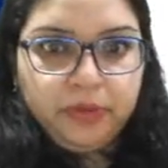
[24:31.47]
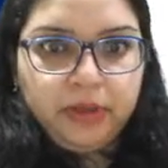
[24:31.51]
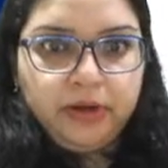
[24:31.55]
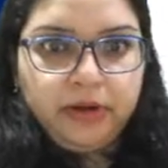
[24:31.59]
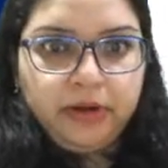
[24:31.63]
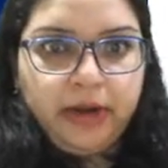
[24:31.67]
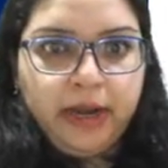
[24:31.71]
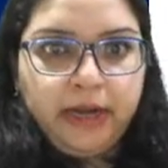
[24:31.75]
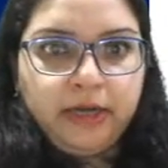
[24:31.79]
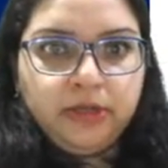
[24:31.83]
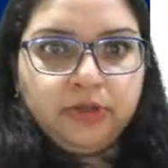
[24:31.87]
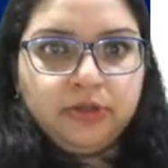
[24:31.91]

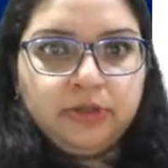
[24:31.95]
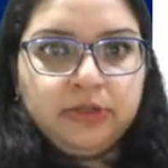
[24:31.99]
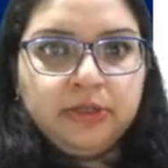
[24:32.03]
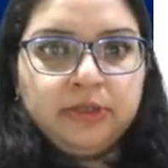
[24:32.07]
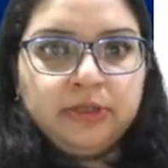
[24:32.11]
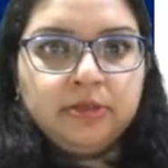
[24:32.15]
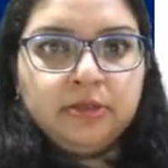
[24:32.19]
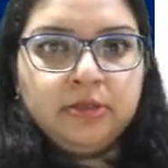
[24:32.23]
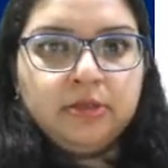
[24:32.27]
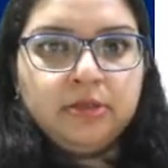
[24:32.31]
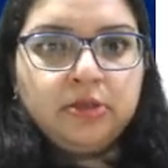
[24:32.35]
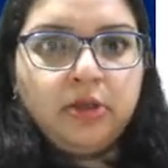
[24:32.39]
Right, so
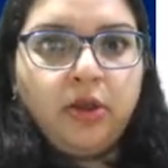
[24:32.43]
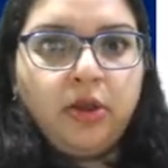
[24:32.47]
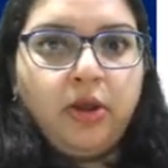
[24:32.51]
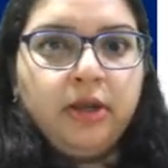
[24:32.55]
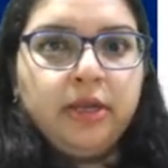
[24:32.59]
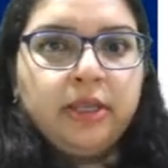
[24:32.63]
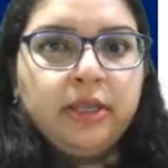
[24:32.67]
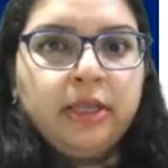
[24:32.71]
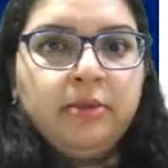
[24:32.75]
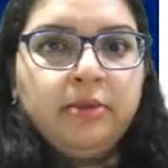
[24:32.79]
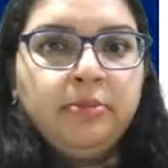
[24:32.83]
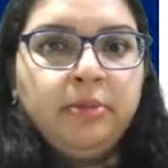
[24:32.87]
this is
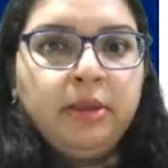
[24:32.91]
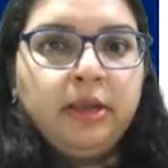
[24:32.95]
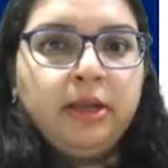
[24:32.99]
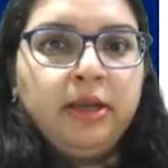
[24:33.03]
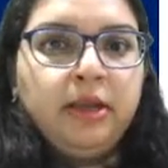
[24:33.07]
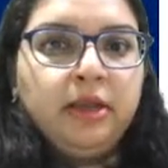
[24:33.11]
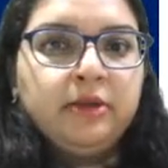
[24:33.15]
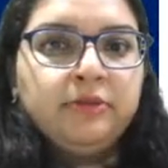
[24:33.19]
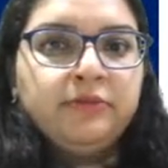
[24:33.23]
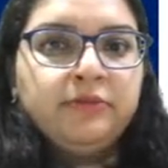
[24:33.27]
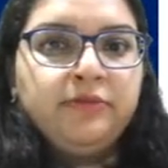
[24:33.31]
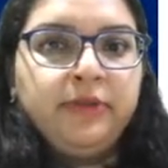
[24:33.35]
oligemic
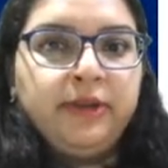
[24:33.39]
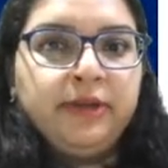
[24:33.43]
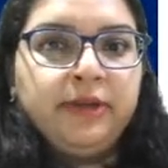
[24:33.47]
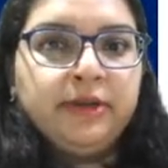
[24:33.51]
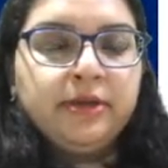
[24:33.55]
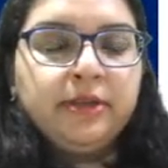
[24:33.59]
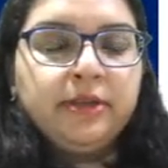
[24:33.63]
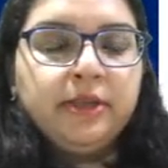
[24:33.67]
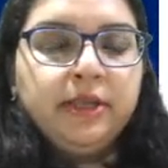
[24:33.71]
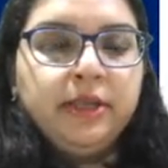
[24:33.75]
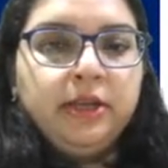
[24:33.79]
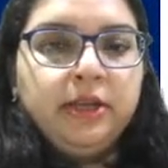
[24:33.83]
lung field.